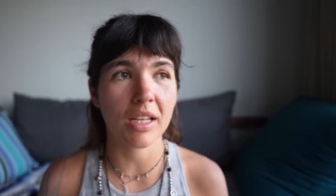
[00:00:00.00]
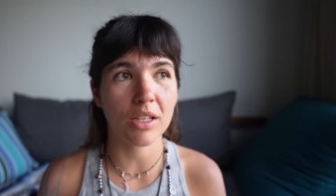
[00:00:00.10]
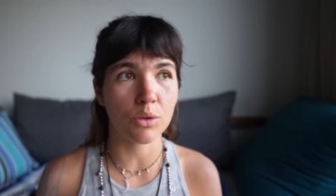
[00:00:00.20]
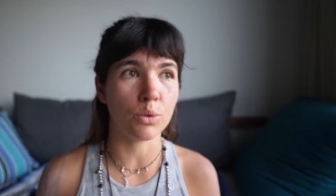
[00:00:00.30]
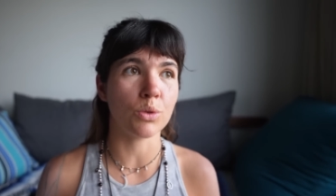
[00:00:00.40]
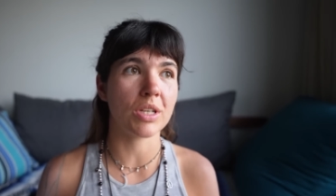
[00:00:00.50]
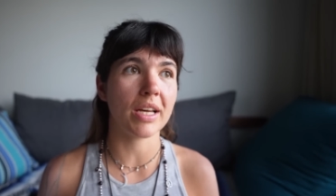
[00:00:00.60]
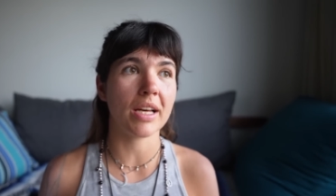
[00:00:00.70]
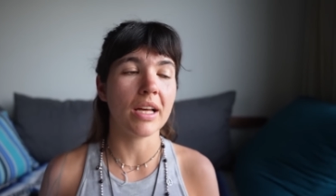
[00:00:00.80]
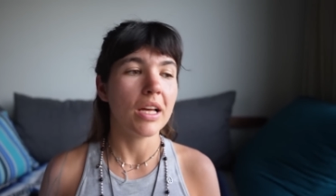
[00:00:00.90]
in
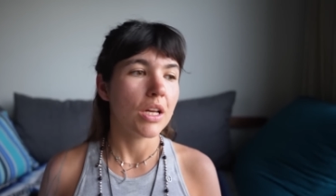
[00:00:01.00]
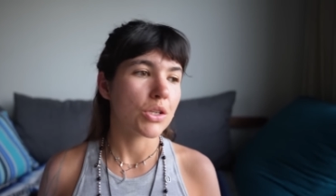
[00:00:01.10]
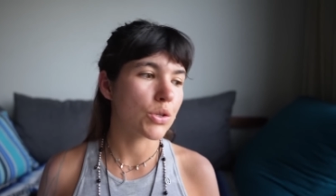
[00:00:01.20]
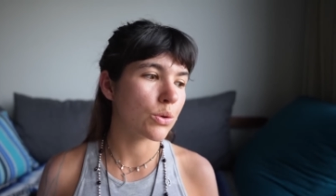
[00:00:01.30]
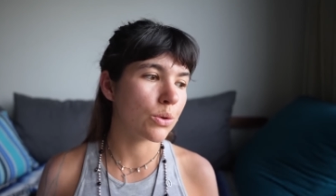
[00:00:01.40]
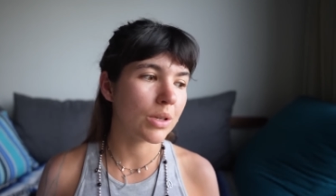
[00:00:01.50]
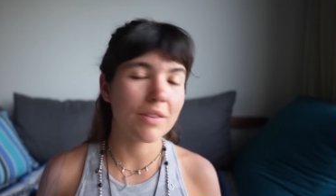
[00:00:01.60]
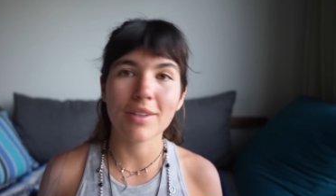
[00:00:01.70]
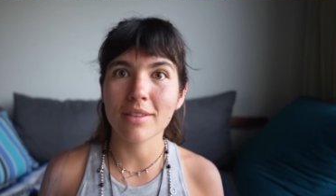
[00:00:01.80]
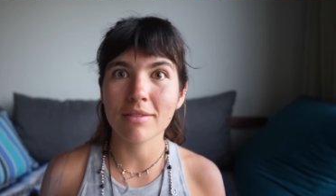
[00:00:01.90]
order to
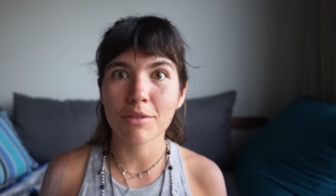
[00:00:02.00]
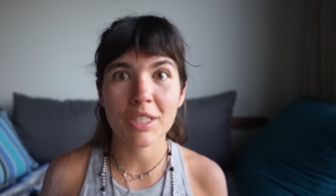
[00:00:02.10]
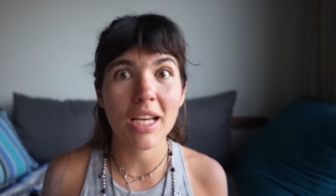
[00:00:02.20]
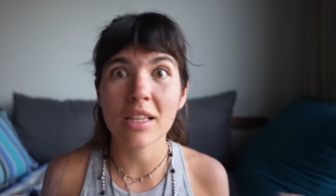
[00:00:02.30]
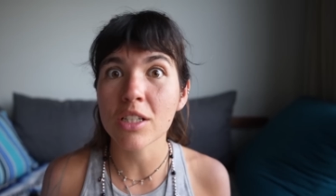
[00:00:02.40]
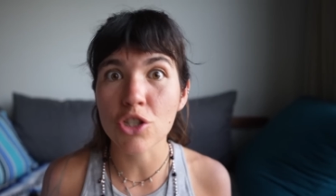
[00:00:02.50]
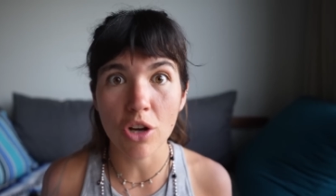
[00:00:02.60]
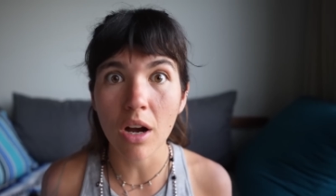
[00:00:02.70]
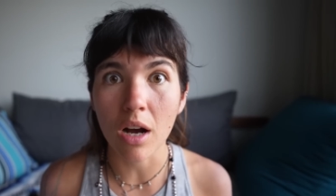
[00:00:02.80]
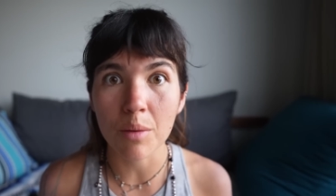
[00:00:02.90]
even retain their
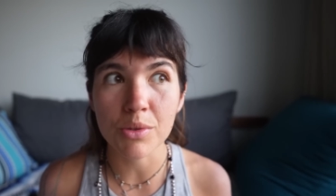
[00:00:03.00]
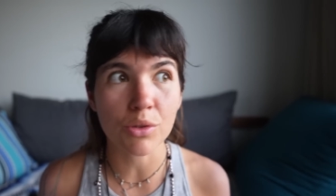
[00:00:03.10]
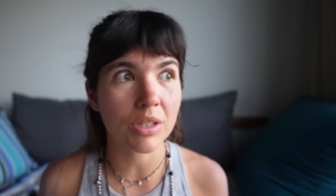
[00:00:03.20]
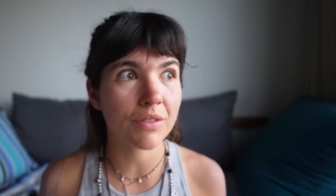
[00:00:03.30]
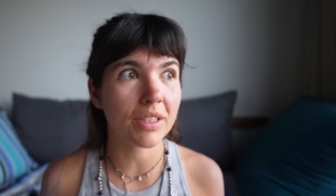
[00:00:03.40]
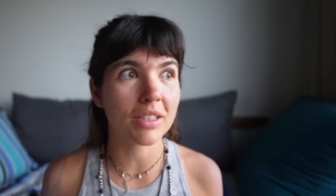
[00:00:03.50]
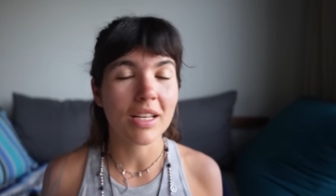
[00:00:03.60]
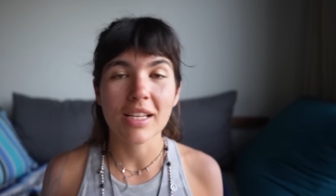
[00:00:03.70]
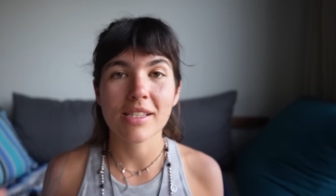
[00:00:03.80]
jobs or even